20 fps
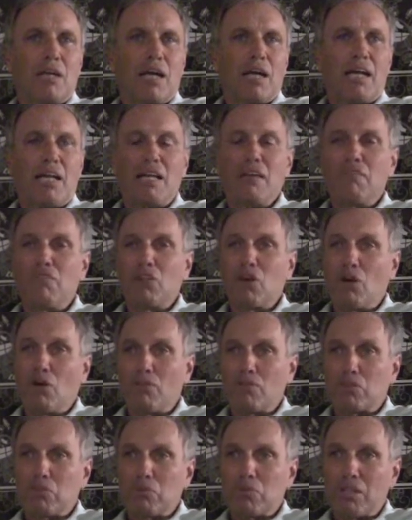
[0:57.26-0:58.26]
And even though it
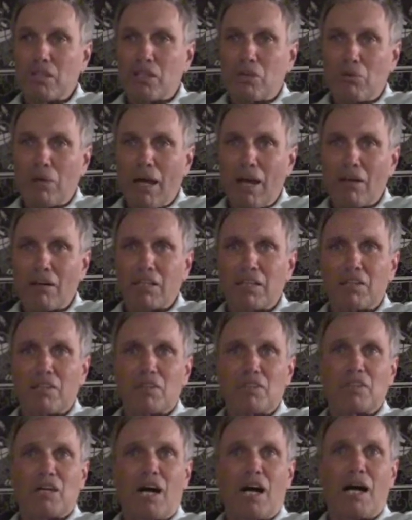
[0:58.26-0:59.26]
was really crowded at the
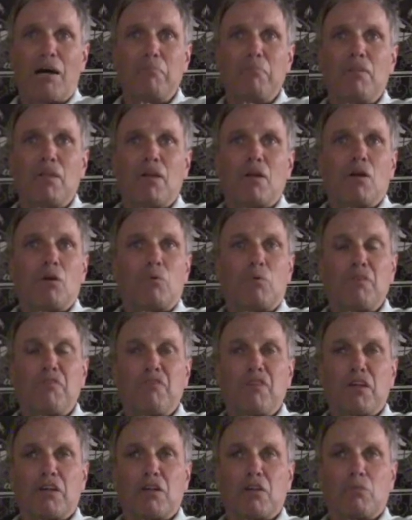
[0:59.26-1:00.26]
time, we
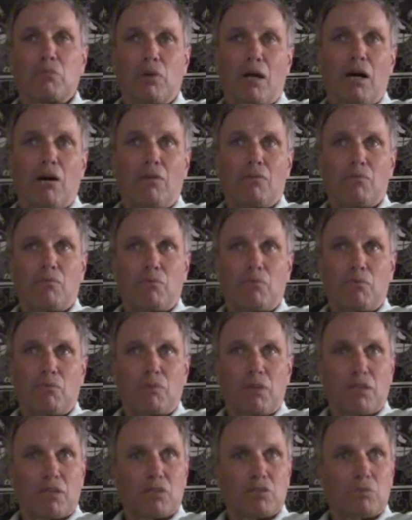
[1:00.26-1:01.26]
figured, well,
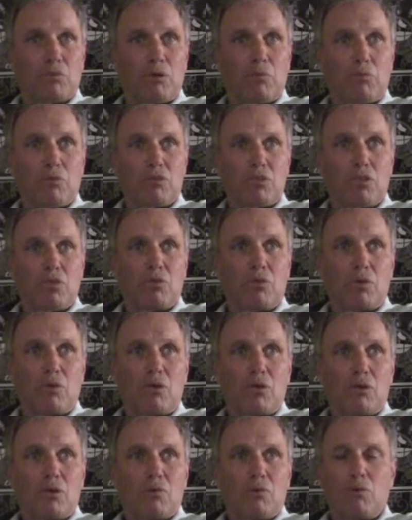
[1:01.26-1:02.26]
here's what we'll do.
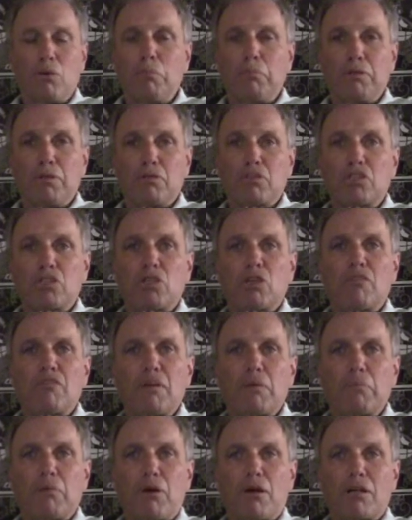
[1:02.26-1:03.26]
We'll build
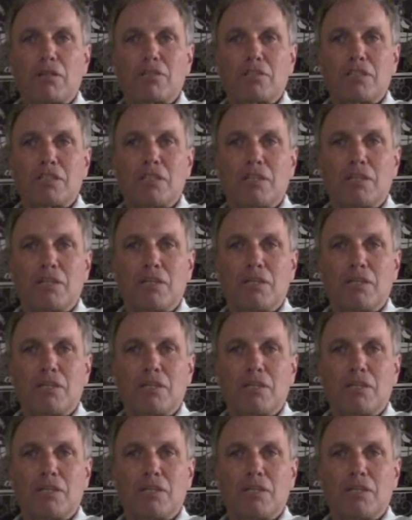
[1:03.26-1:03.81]
surfing parks.